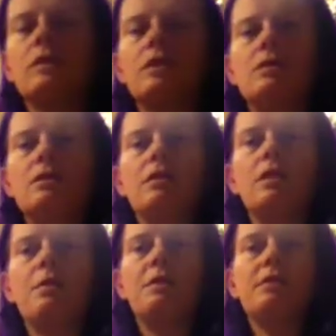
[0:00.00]
because you can
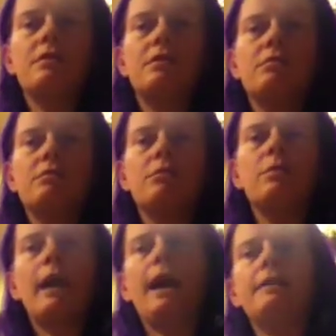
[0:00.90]
always
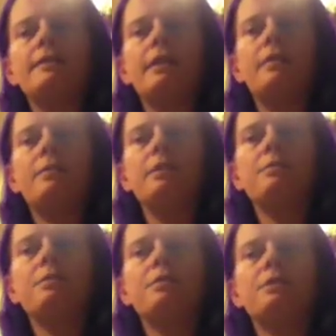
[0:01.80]
add time as
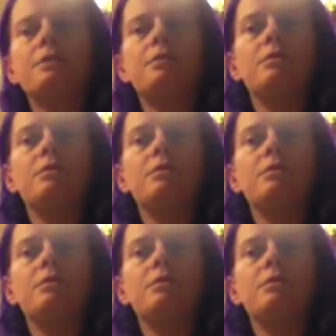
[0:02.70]
opposed to